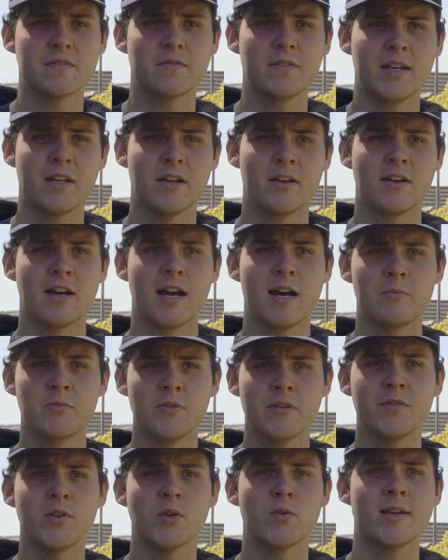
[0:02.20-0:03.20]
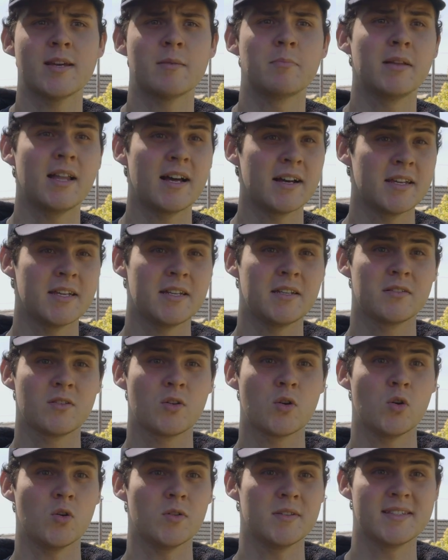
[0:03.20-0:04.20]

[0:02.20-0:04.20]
video, I'm reviewing a plugin called